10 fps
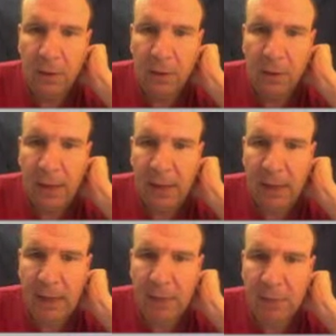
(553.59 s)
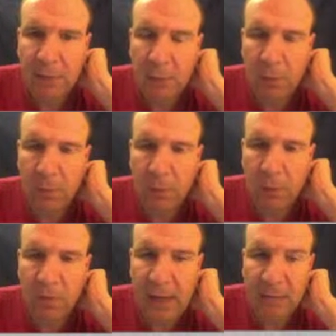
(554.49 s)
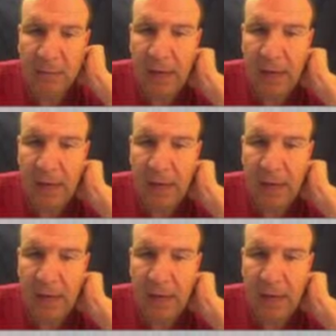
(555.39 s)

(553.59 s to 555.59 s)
Okay, I have to know my protons.